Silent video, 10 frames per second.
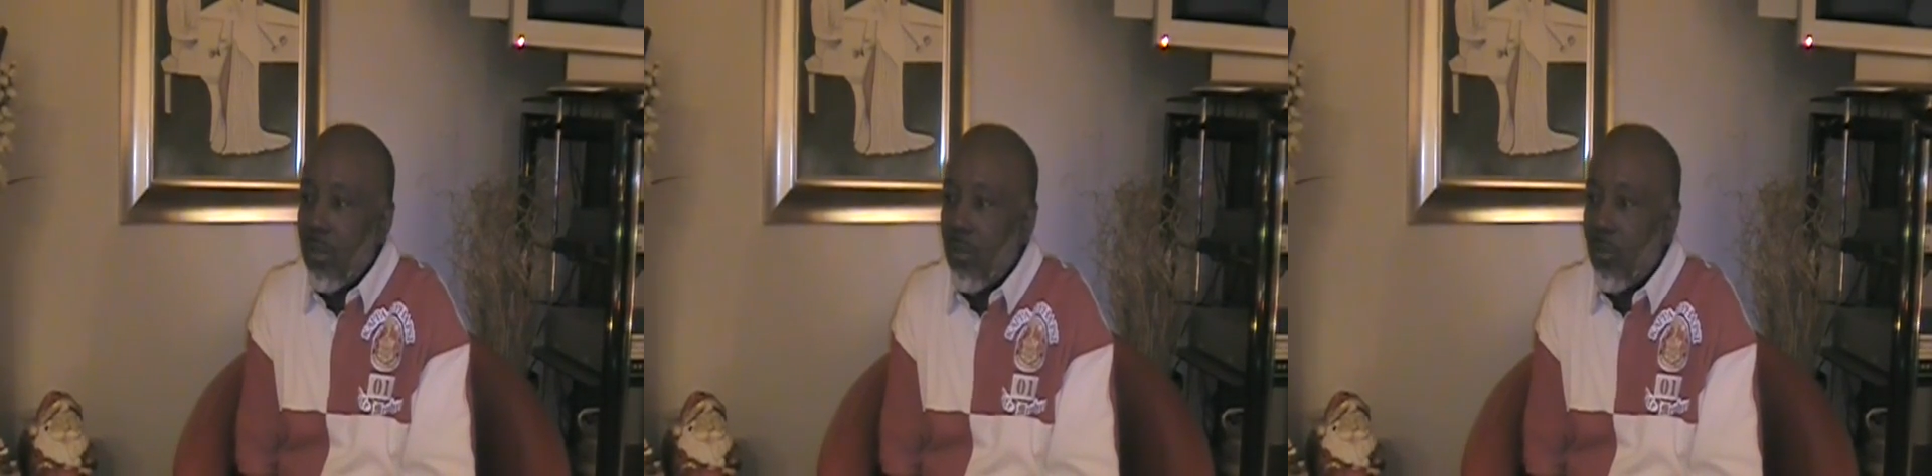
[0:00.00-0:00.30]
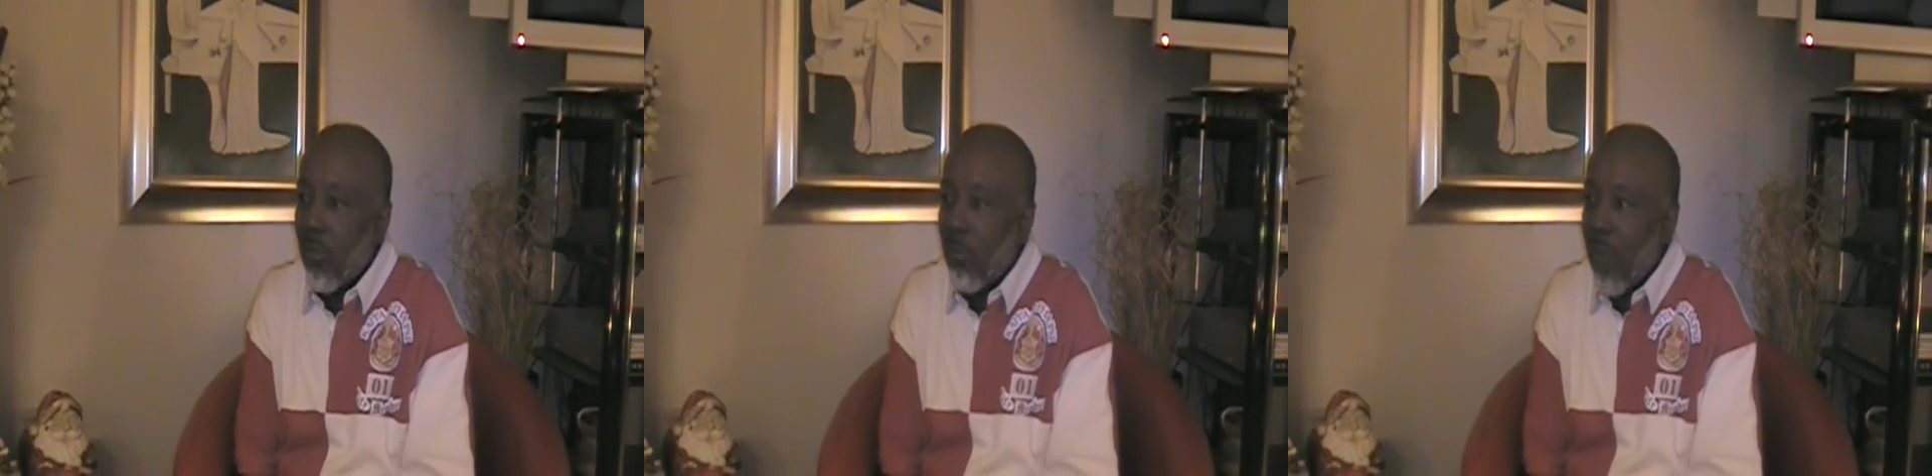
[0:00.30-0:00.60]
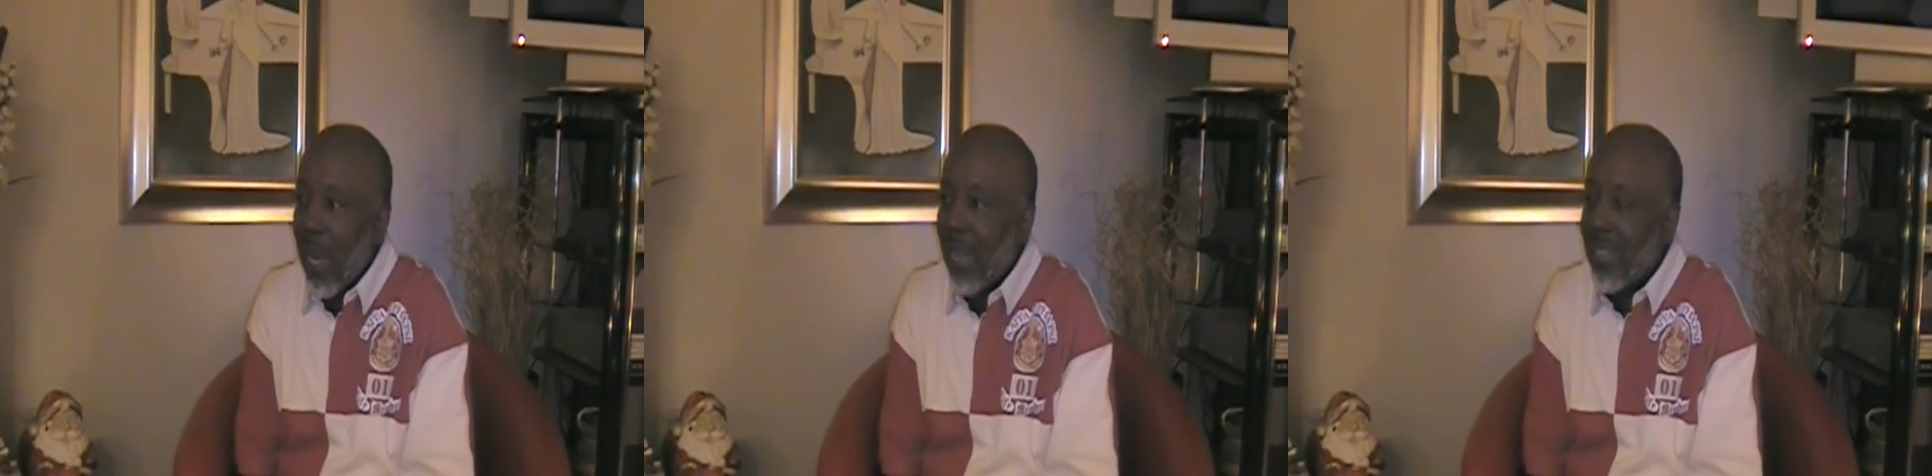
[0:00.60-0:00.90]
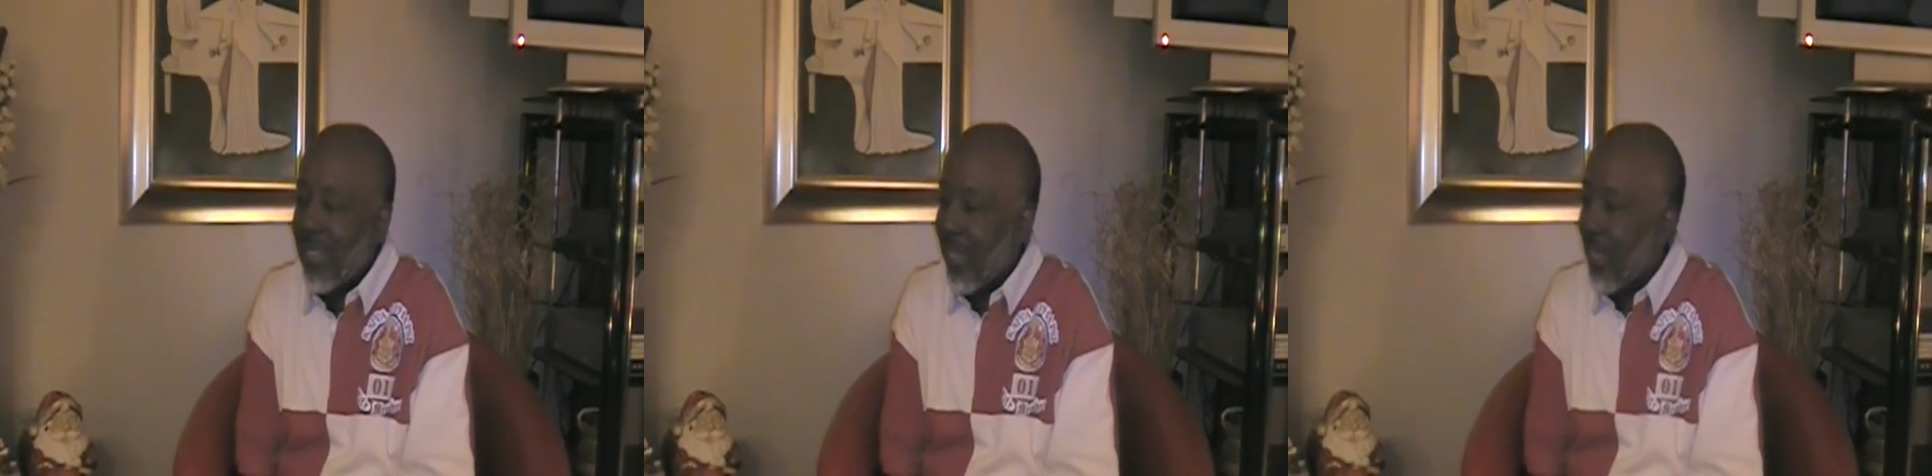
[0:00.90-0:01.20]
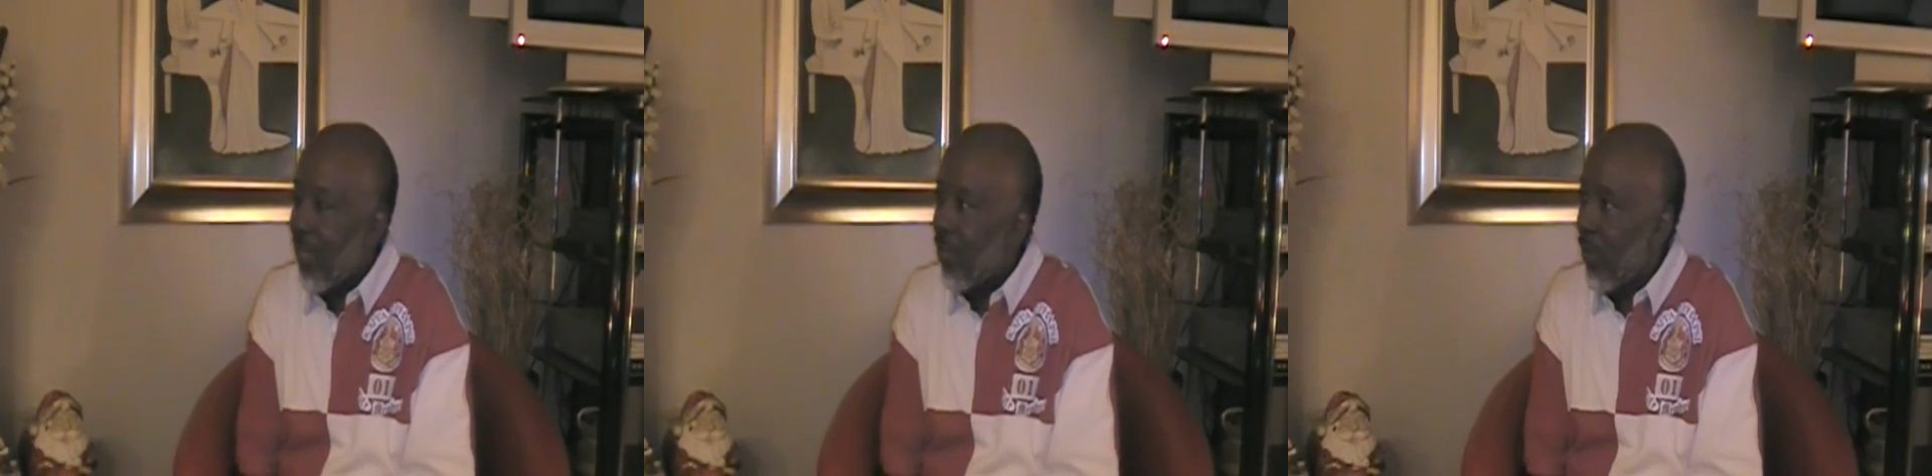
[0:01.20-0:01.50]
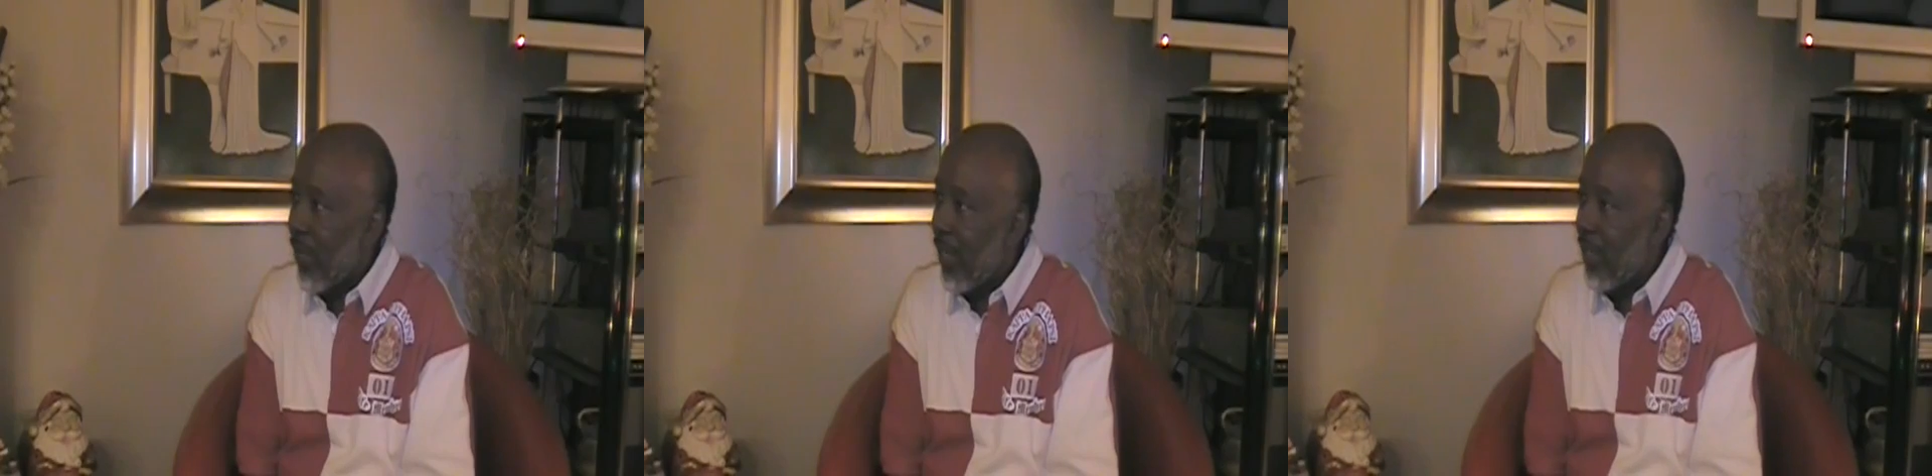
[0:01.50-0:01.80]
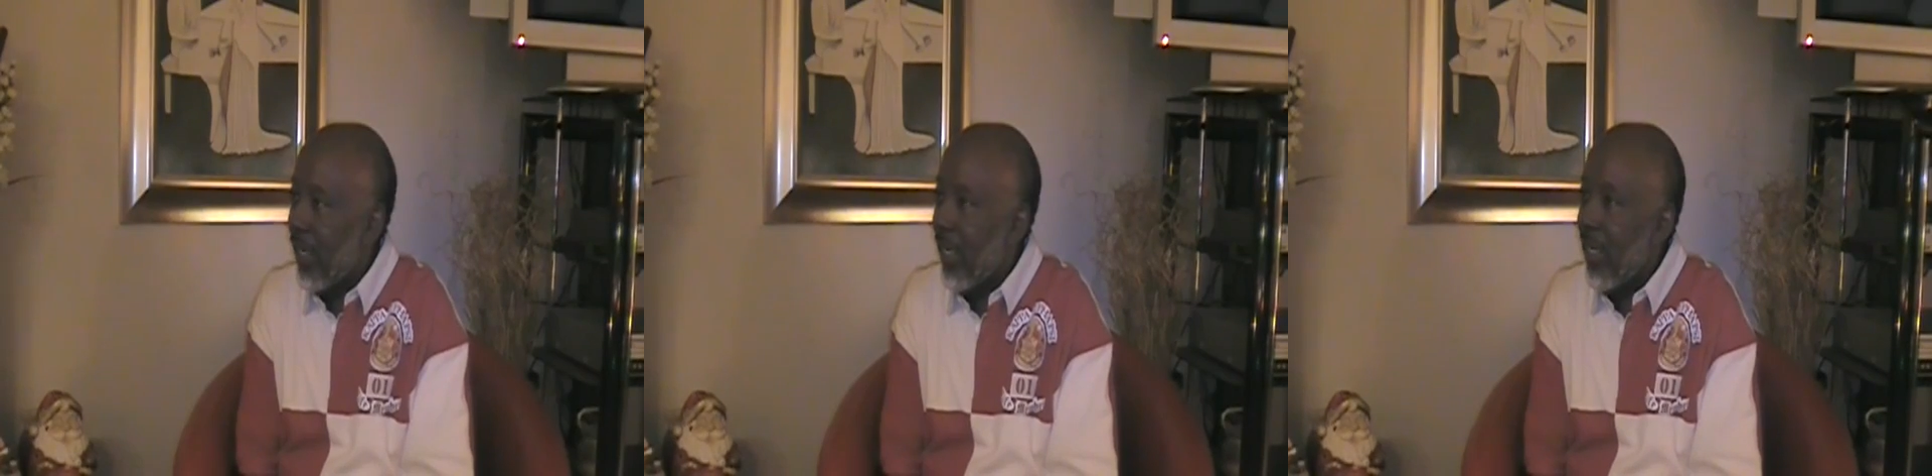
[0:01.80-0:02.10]
for my sake or
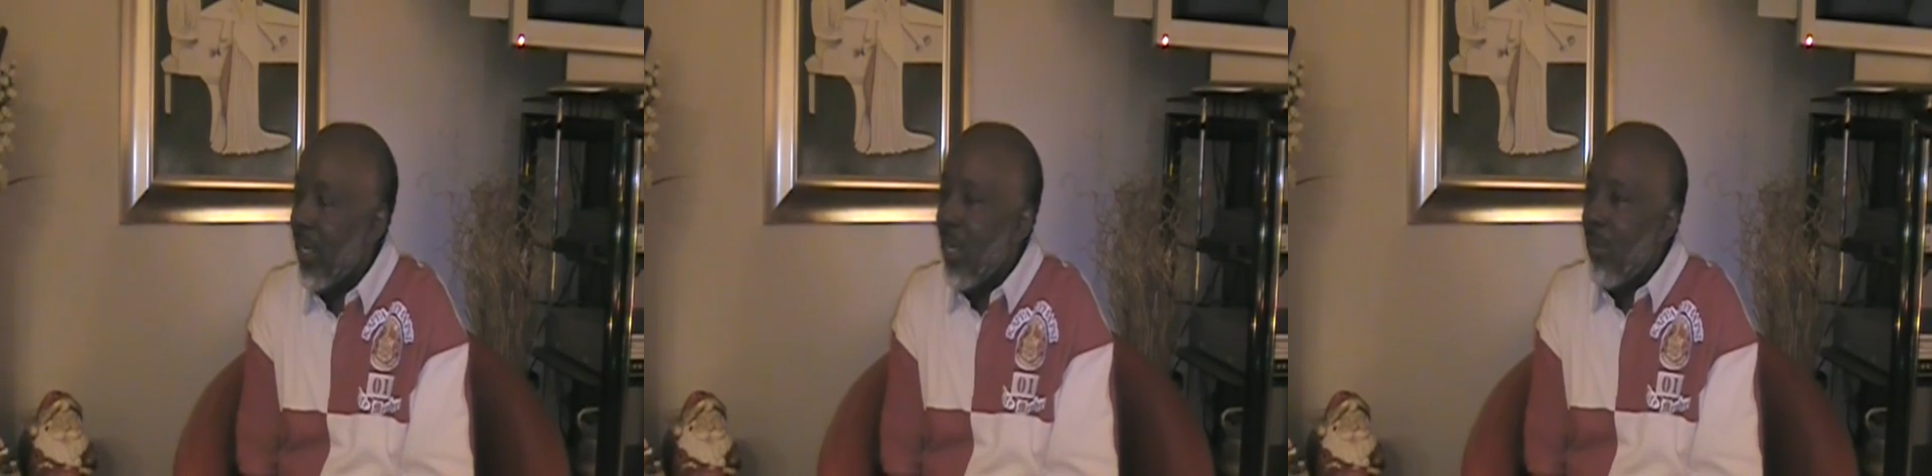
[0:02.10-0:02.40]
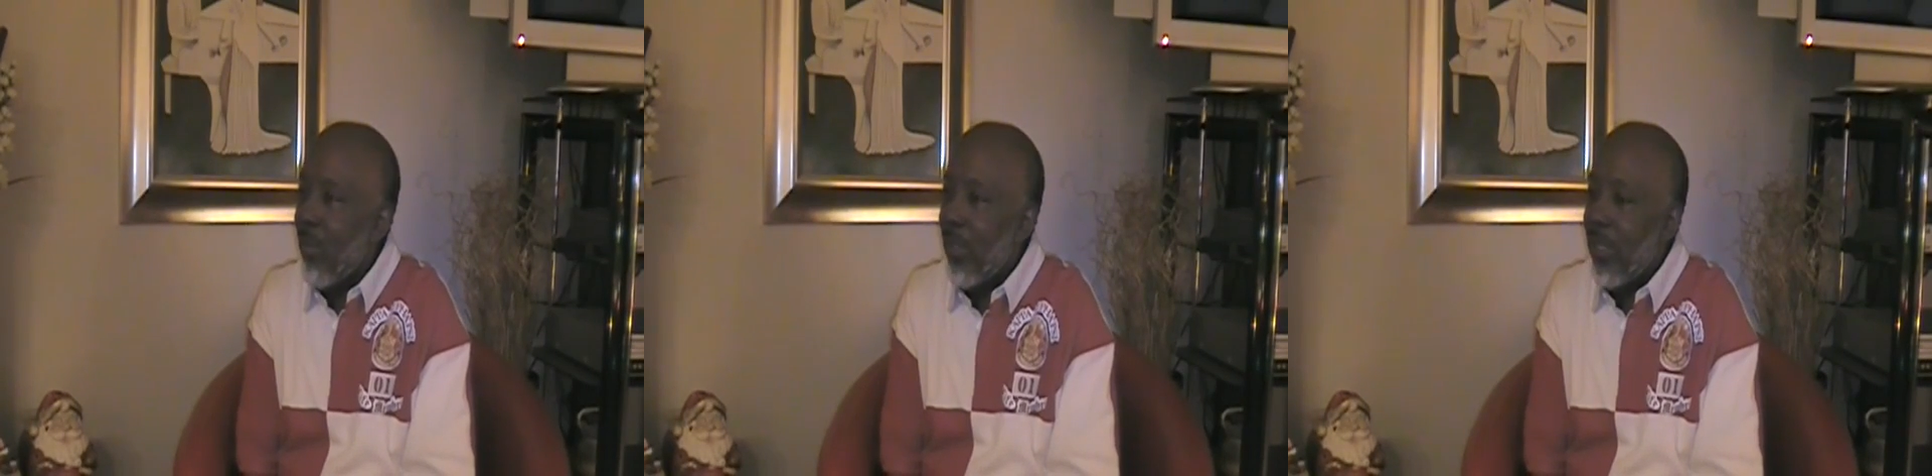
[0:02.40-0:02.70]
anything, but